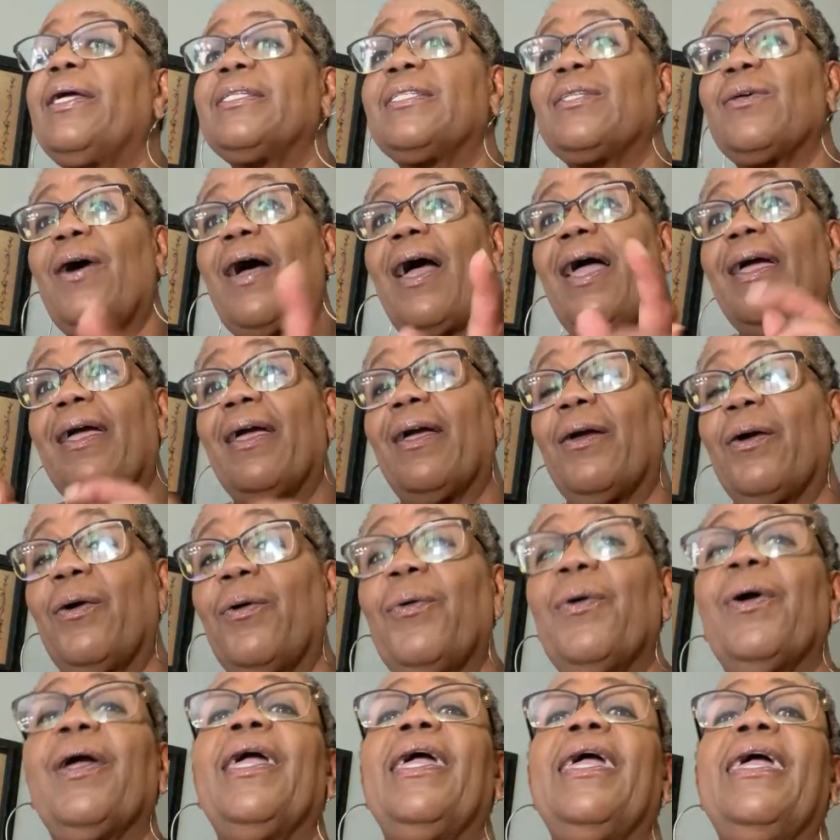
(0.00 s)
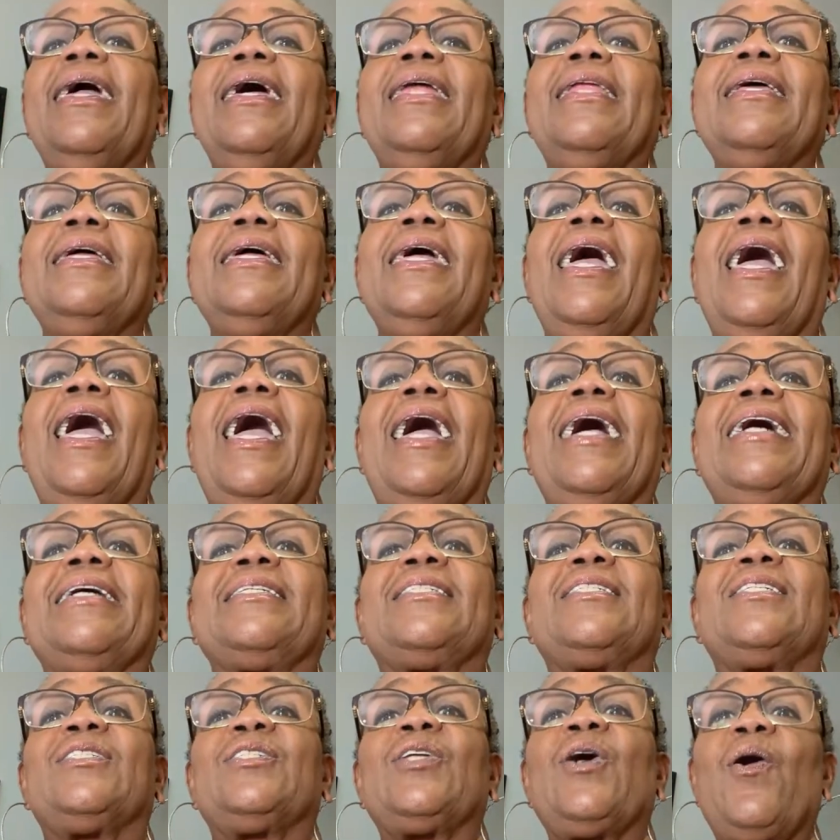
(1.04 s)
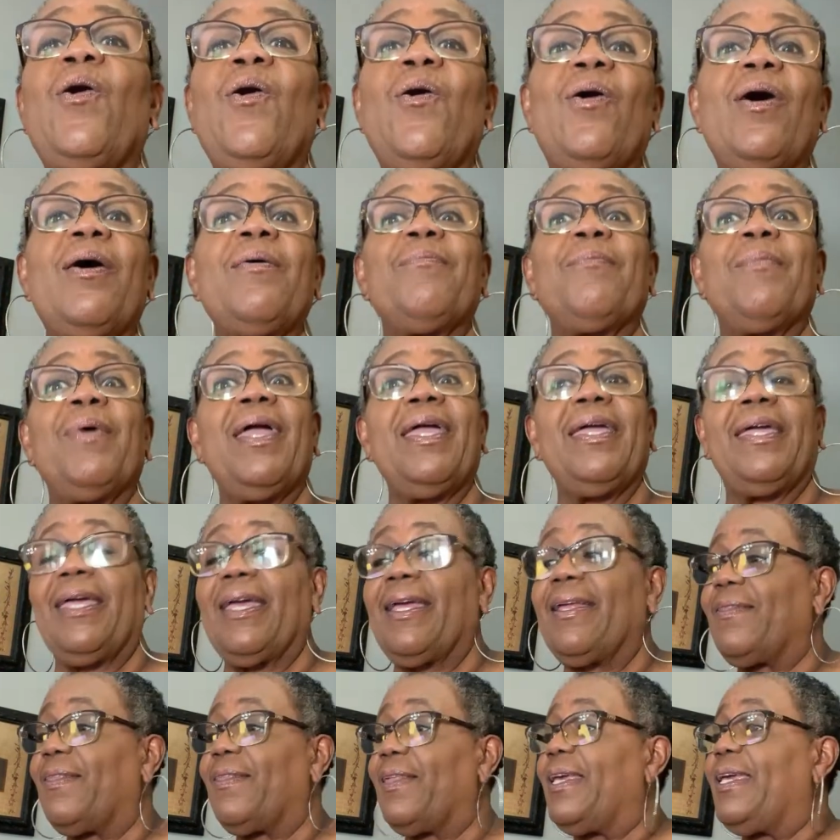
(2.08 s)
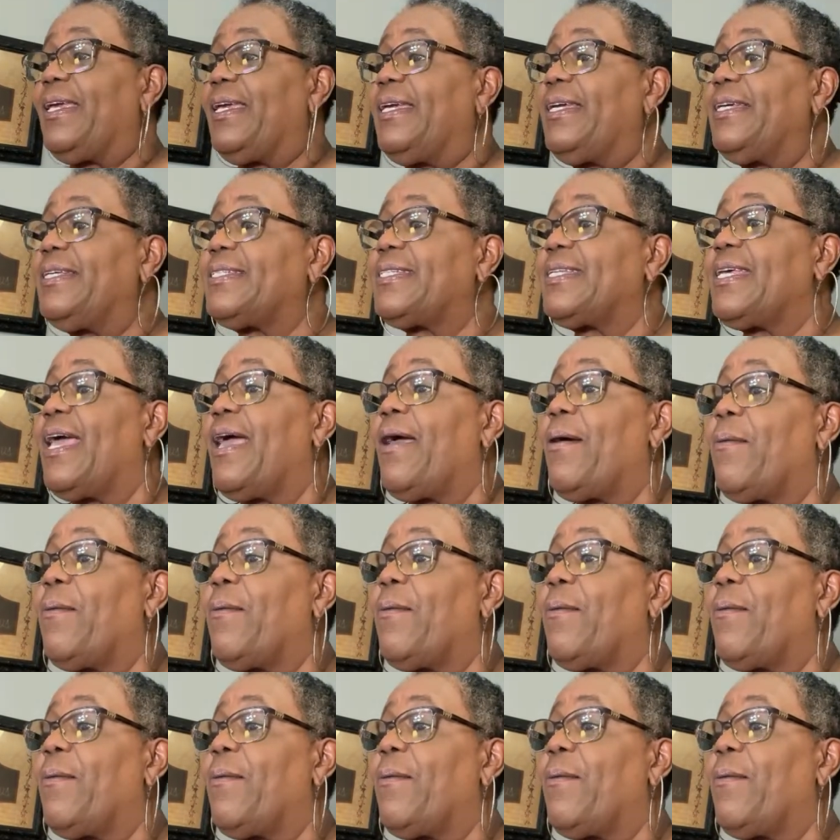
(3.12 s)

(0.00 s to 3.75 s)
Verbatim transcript: so I can go ahead and start making these